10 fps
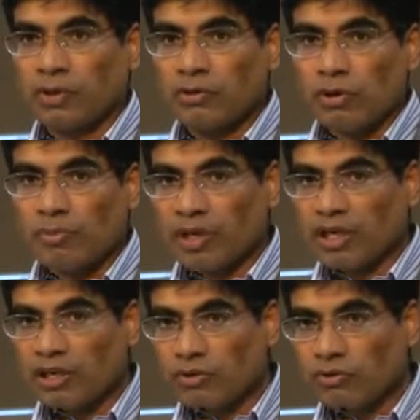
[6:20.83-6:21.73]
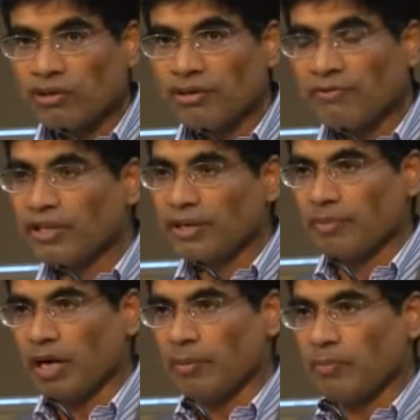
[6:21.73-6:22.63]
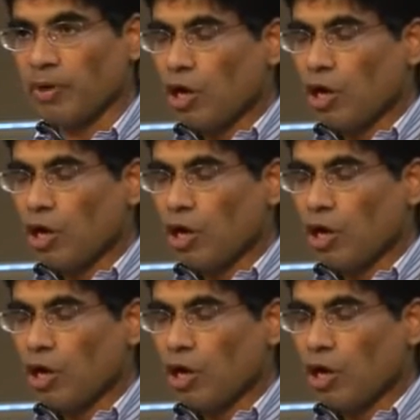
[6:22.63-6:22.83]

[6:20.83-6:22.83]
You will begin to lift them up.